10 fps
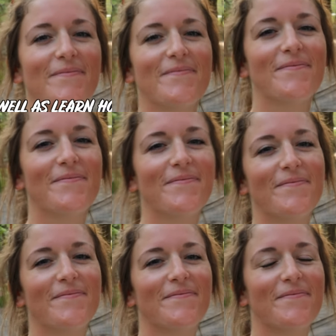
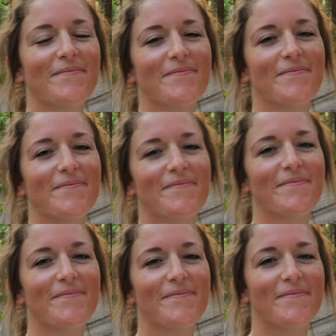
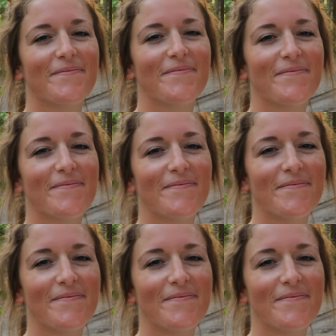No words are spoken by the person on screen.